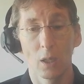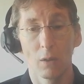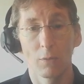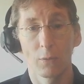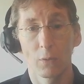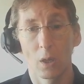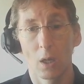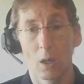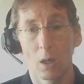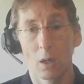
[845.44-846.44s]

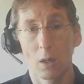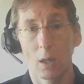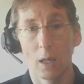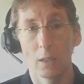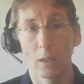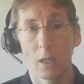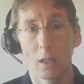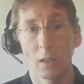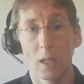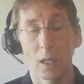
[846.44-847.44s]

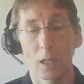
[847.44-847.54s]
and they